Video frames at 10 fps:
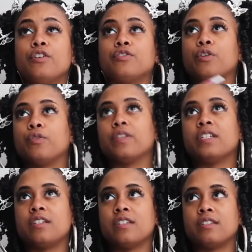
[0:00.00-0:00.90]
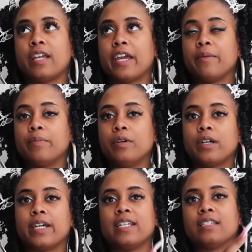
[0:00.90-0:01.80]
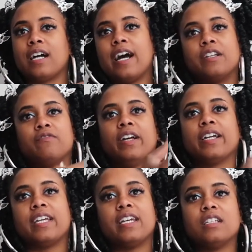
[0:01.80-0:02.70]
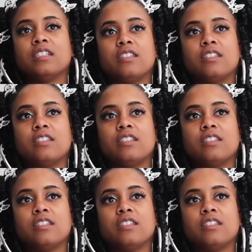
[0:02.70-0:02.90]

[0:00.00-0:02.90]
So this is the 2nd book and it's kind of like in a